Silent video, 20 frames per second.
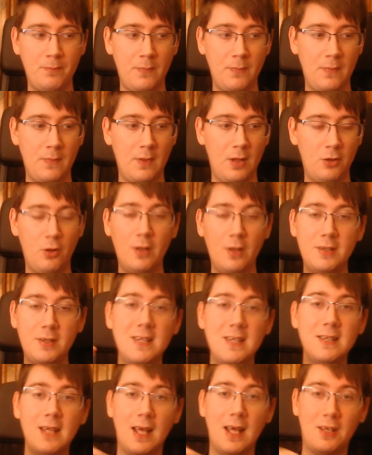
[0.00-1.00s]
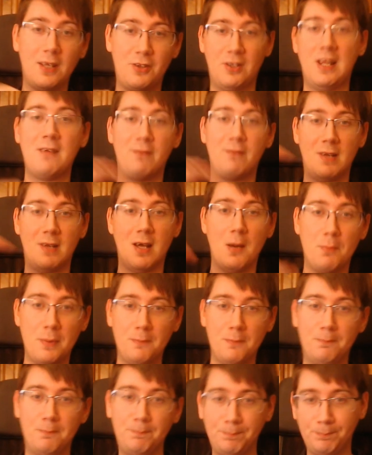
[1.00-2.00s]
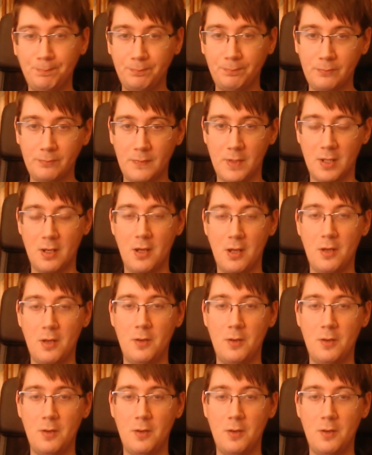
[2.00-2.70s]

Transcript: like the next level up, you know.